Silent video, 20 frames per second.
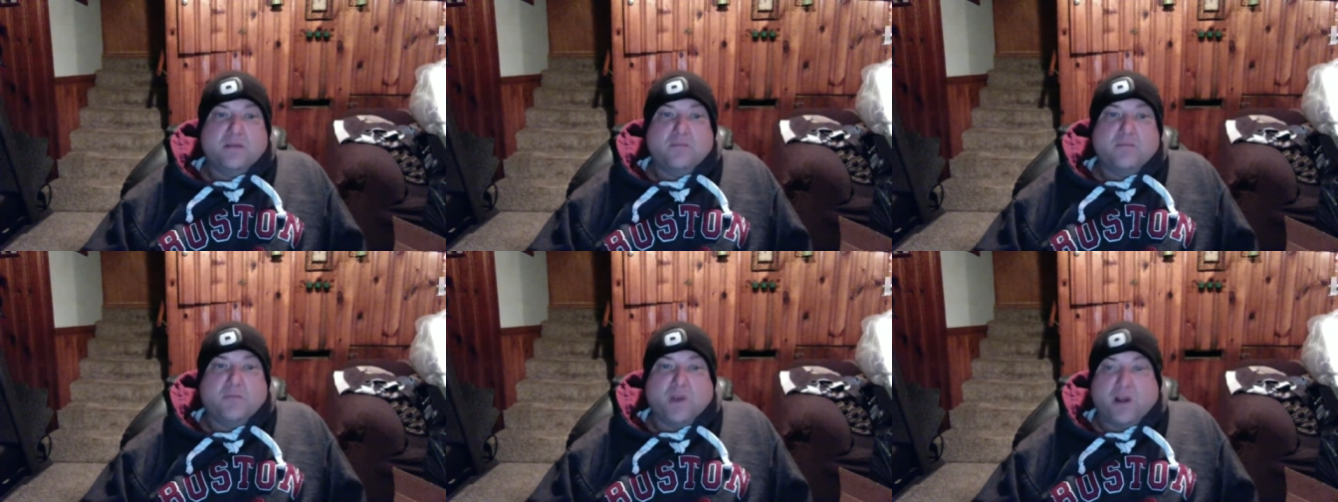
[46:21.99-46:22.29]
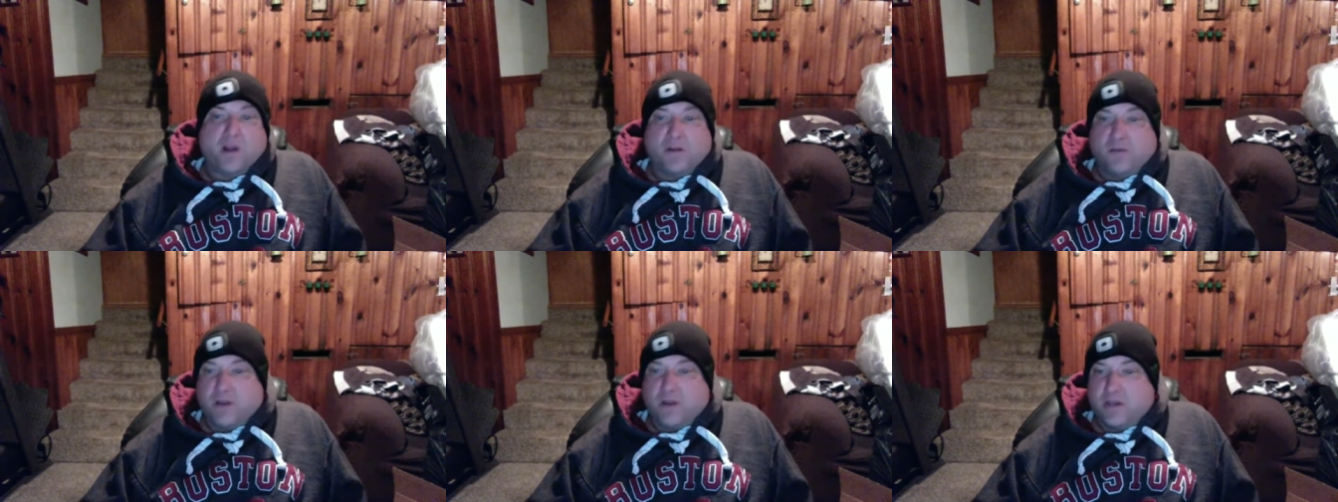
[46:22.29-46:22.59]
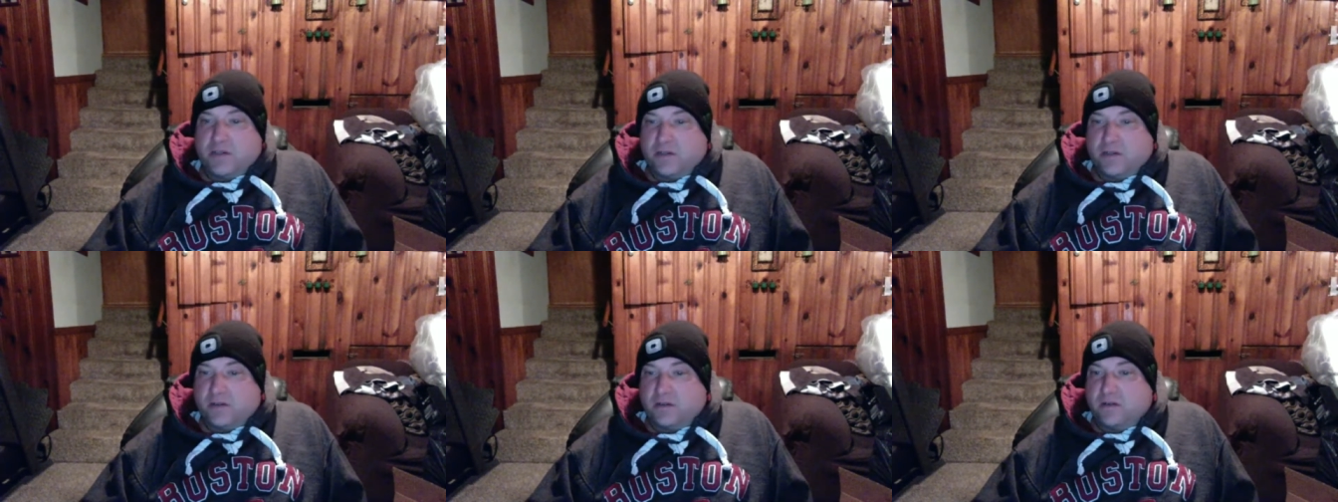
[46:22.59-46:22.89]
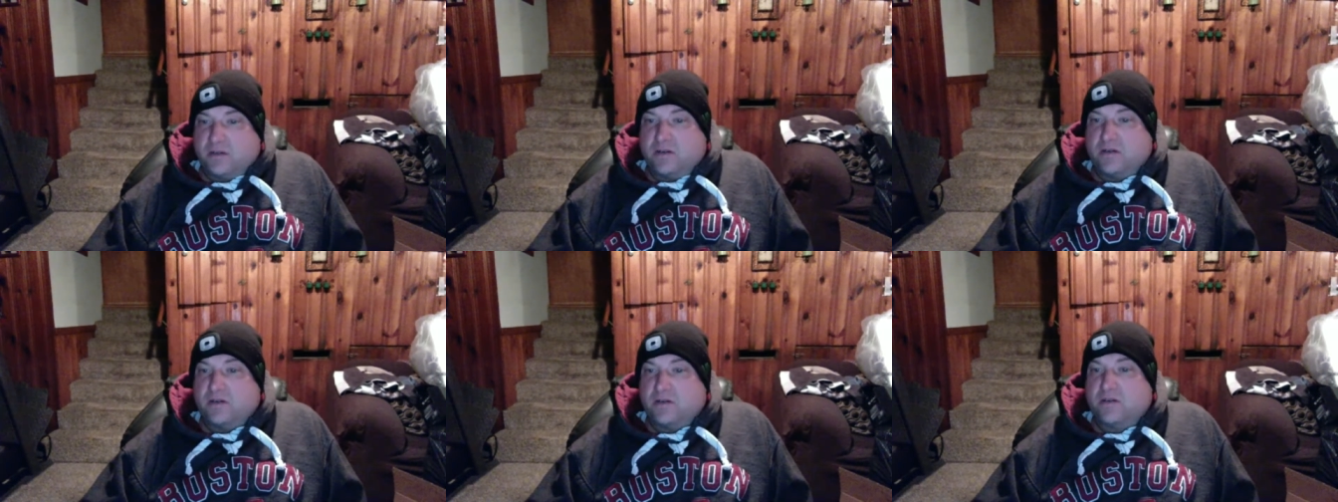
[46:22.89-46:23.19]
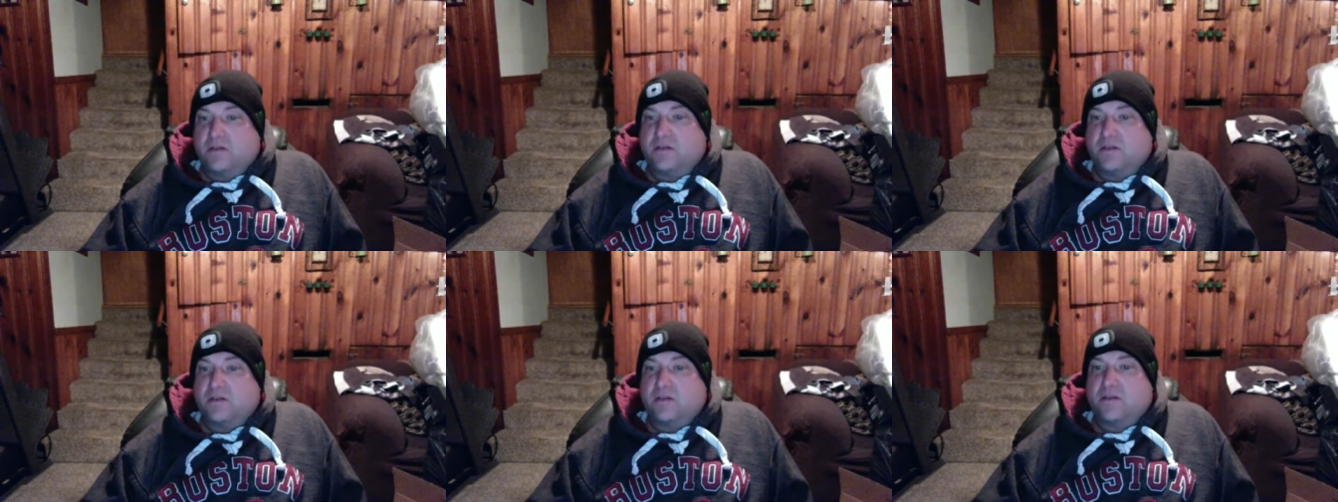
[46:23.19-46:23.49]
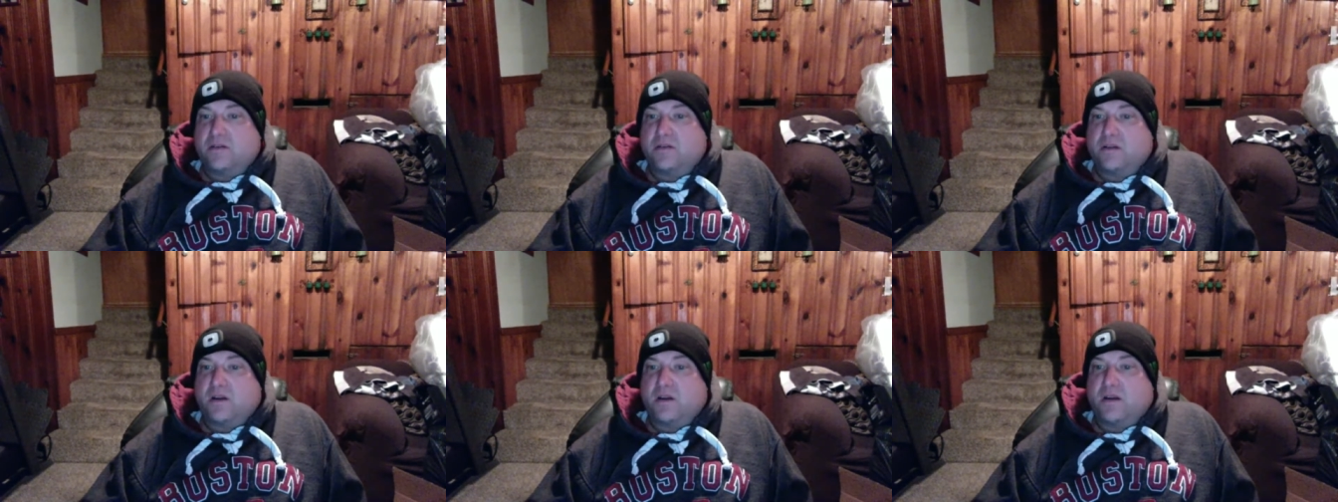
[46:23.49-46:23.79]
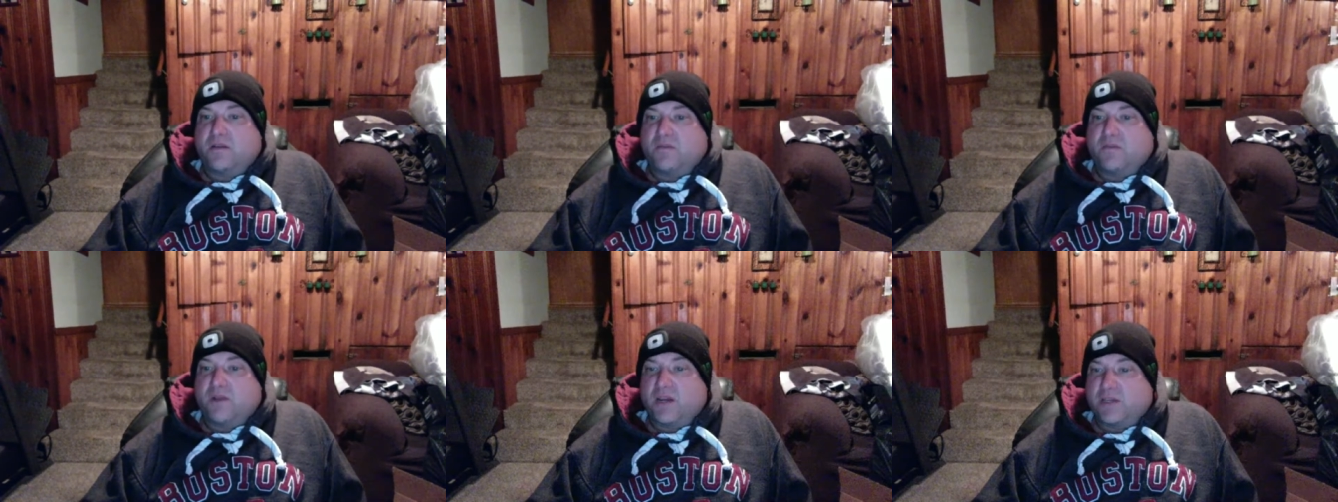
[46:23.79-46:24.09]
moderation
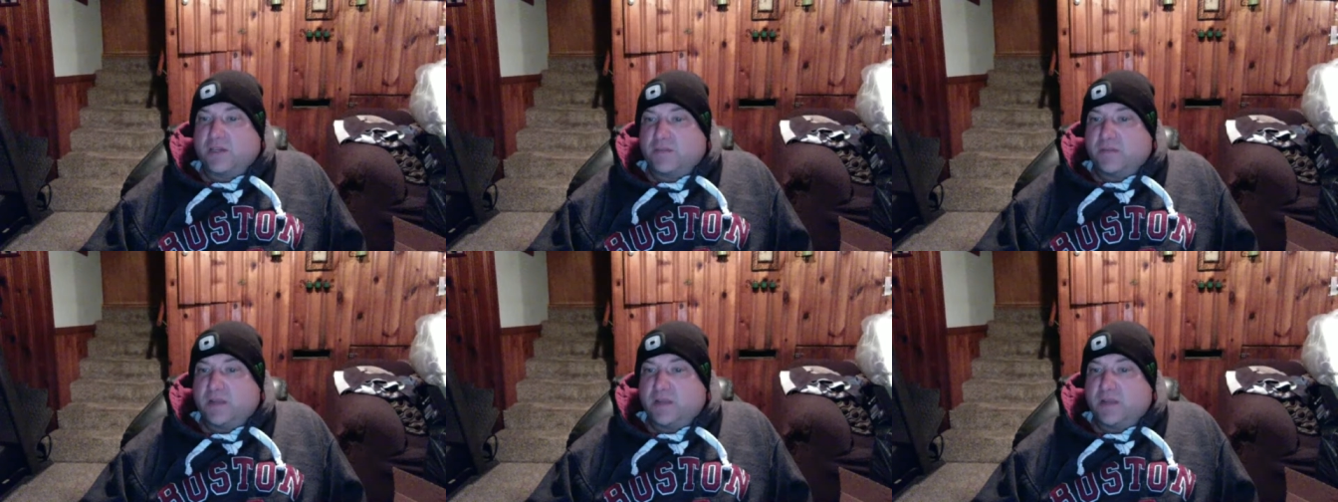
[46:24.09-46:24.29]
wrench